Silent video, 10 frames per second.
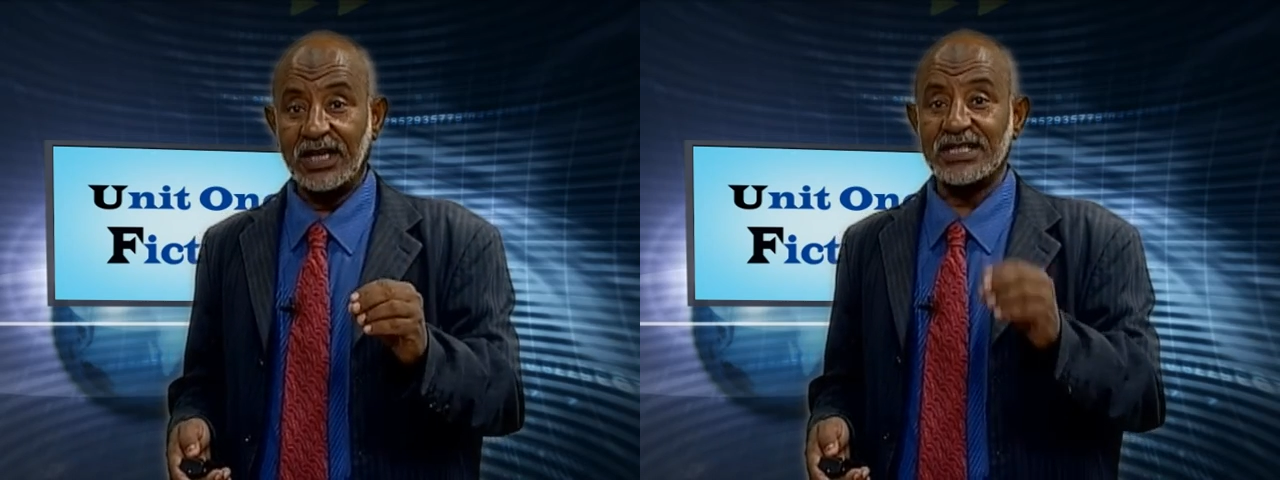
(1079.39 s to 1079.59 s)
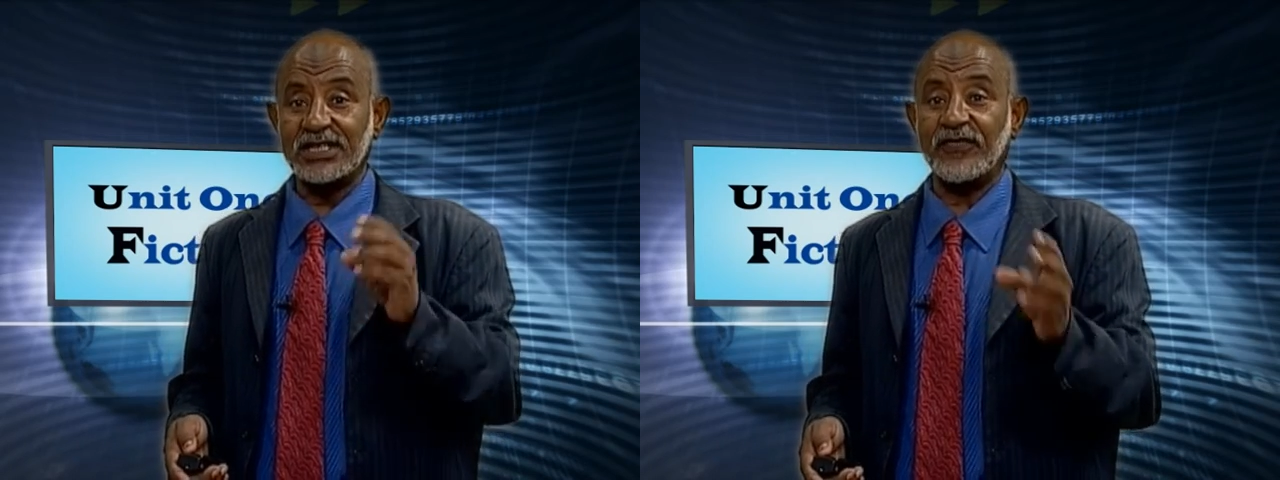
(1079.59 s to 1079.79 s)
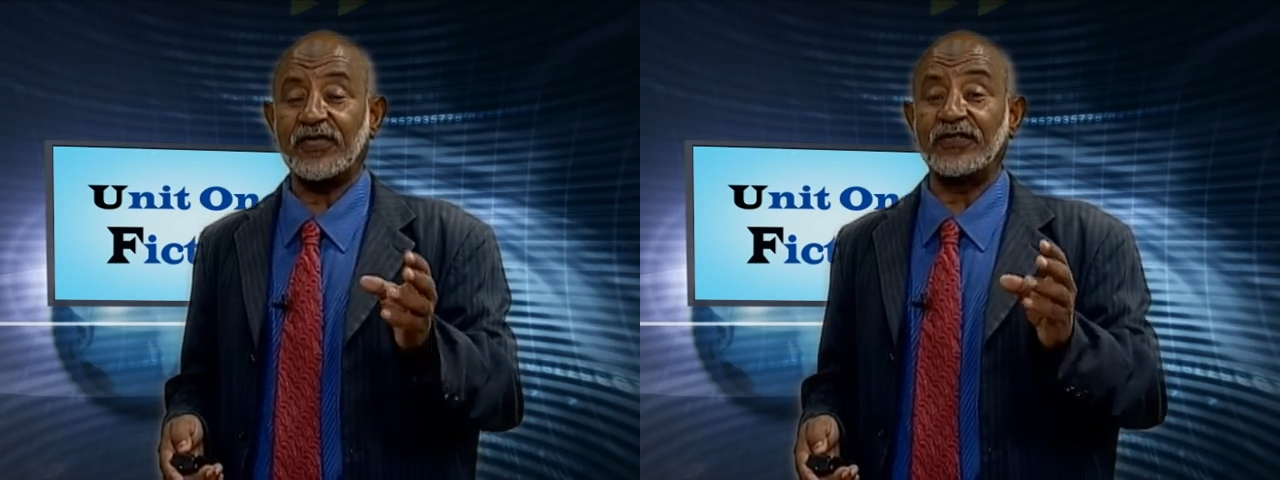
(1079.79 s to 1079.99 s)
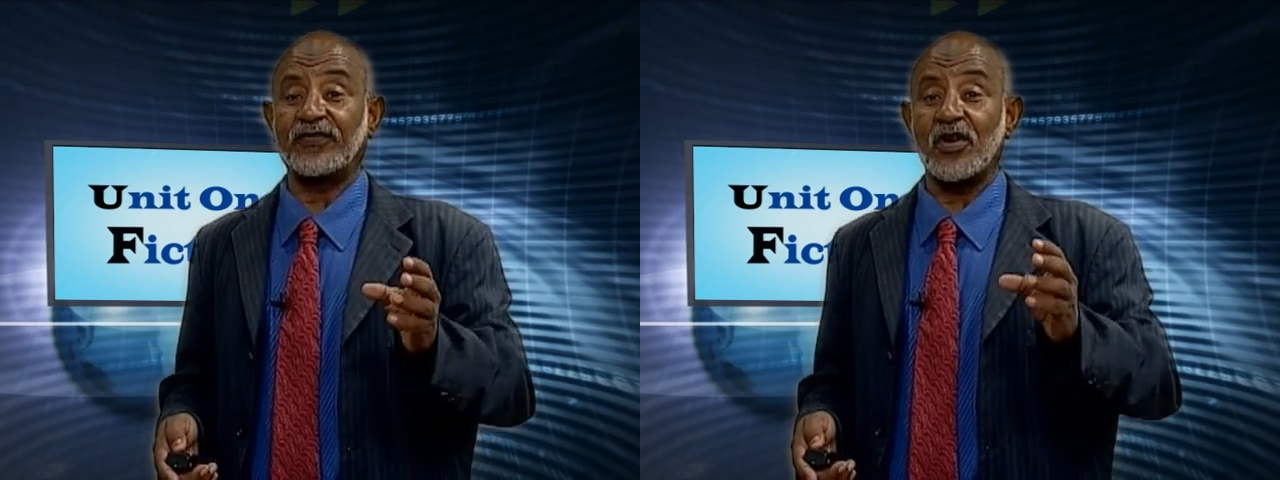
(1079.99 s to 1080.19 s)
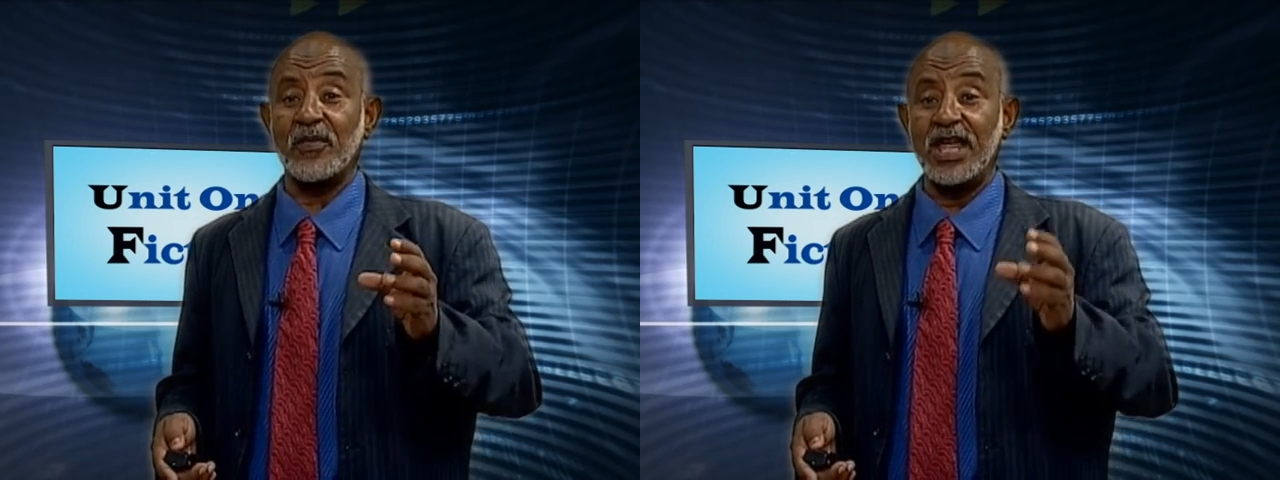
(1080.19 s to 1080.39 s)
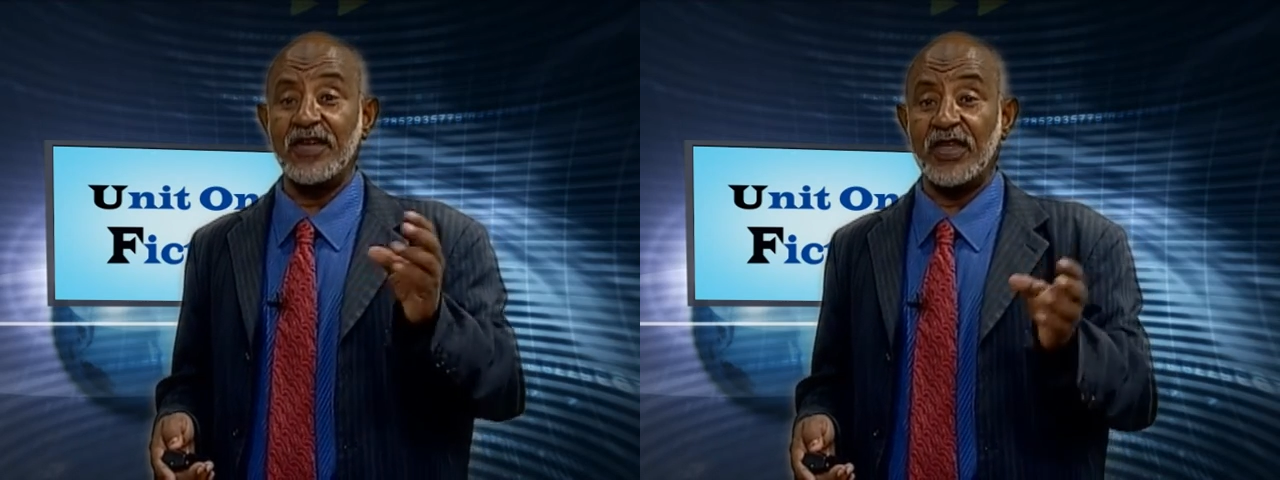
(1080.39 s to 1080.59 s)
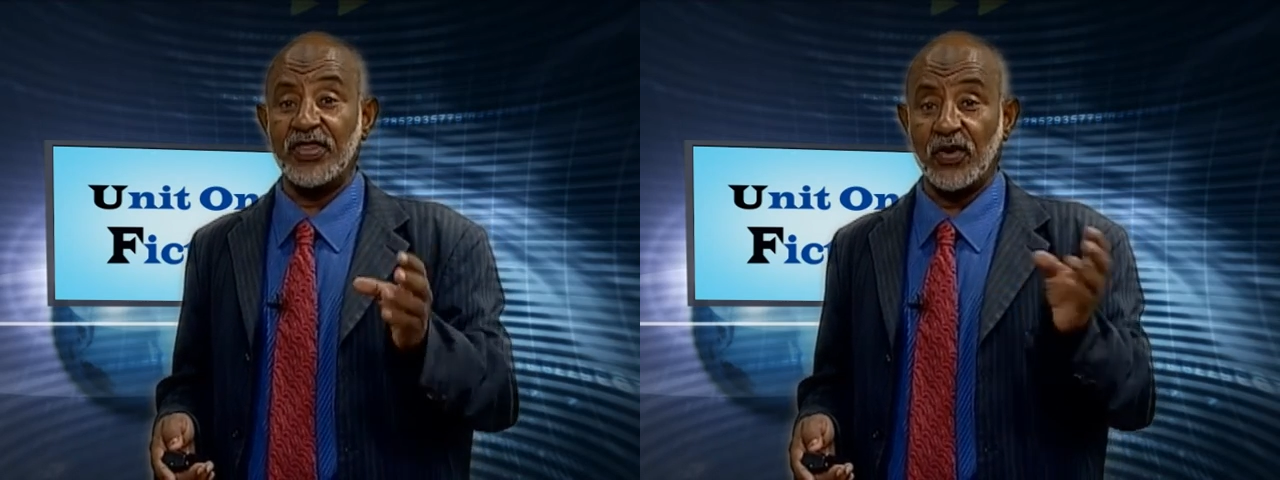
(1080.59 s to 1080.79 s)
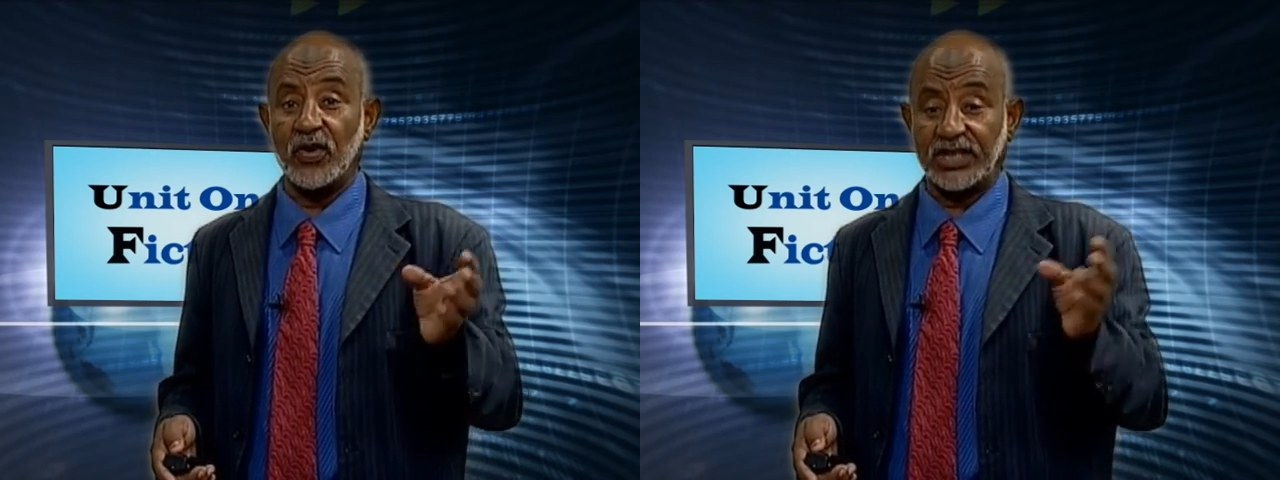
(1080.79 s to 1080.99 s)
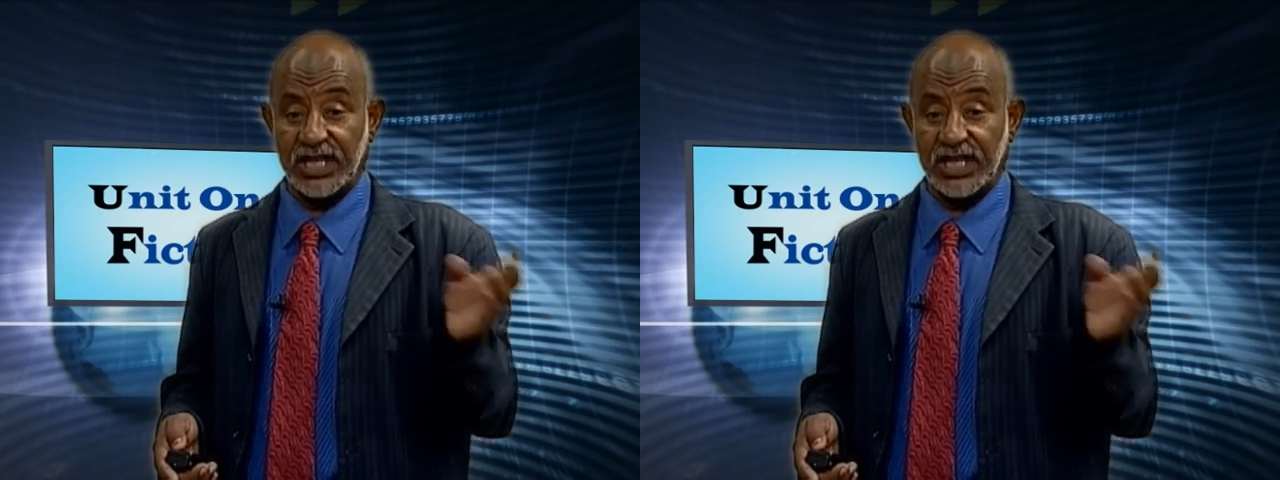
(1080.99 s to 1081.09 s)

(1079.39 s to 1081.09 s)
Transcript: is different from even though,